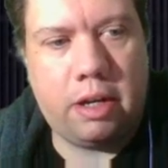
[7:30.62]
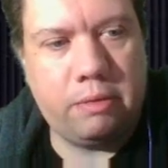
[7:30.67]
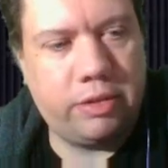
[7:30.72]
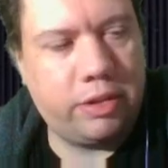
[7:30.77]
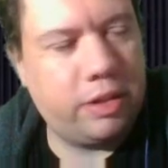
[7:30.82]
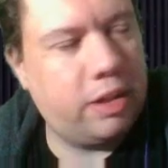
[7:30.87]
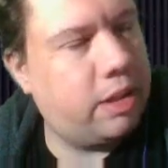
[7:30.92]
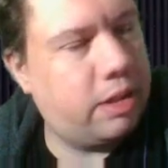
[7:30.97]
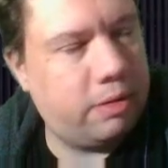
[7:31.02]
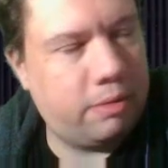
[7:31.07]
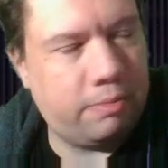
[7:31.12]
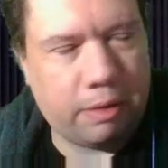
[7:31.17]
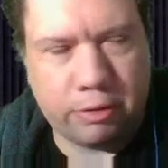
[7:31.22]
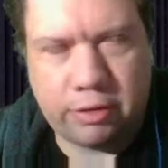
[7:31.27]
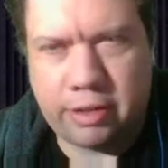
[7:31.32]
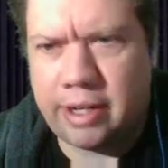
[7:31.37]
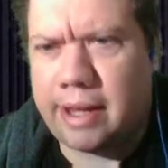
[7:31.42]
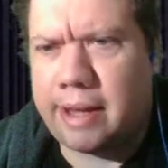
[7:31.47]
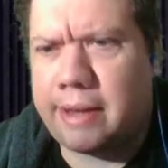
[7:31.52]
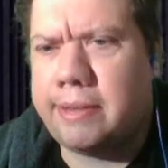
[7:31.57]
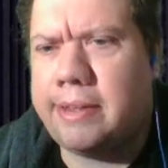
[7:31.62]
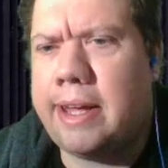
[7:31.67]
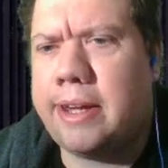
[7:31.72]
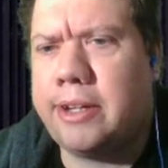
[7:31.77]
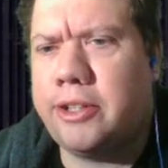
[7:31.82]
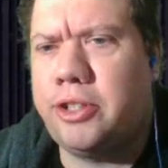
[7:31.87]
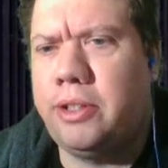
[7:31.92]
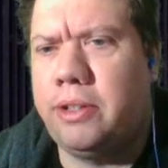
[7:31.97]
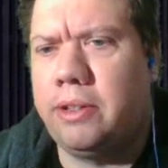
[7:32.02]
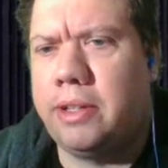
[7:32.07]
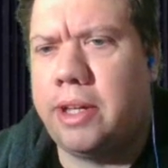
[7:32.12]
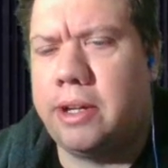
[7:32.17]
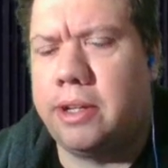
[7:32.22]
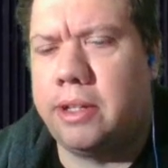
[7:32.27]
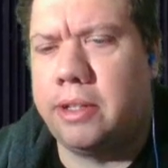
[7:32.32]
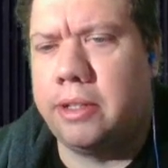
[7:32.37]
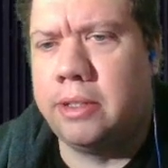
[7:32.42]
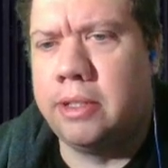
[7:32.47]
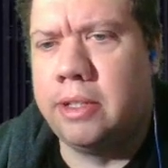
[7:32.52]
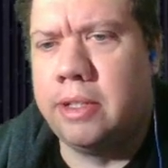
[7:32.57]
I was gonna text you
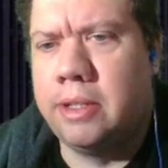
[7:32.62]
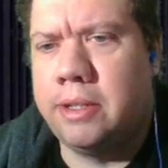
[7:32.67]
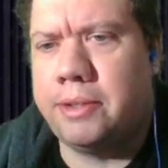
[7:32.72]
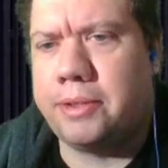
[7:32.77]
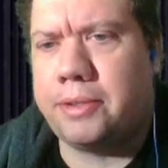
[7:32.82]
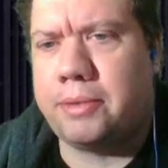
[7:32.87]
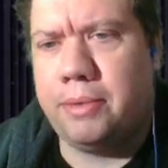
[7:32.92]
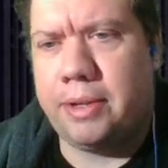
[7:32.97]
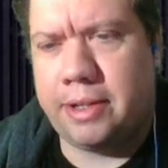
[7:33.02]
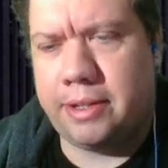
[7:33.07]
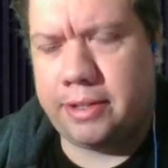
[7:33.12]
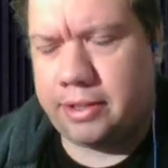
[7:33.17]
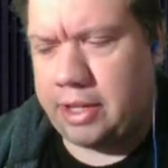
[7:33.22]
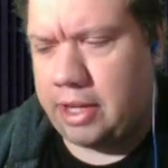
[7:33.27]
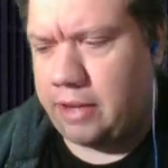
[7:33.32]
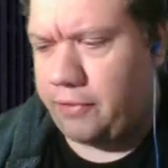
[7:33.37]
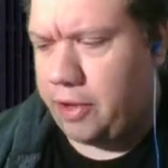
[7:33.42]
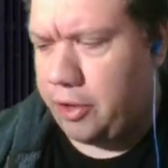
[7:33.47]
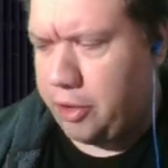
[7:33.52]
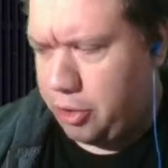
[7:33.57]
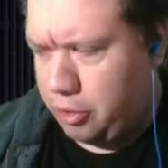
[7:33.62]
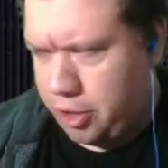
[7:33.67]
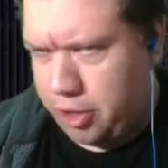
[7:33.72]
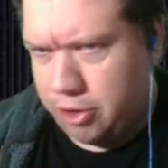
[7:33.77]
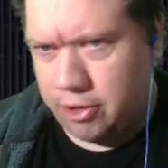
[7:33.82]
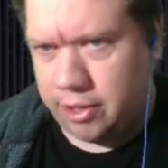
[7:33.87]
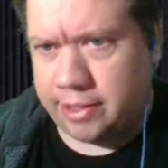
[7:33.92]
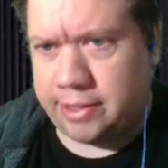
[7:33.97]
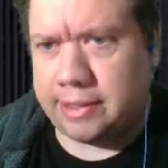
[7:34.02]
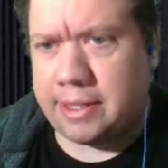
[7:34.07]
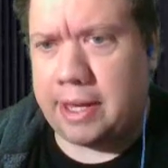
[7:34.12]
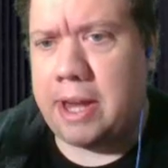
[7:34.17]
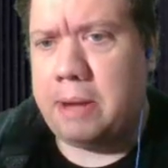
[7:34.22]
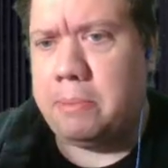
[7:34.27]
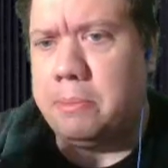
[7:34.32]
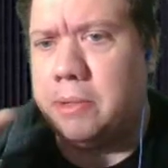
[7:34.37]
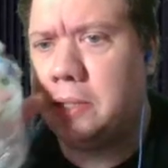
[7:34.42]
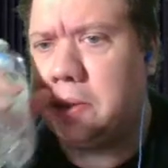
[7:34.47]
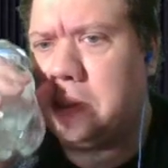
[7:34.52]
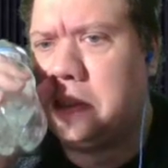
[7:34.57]
later this week to see if you knew your
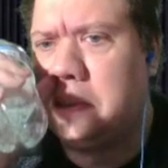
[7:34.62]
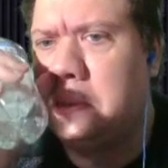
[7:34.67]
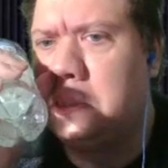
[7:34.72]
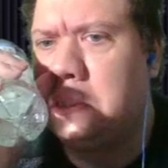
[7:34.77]
assignment.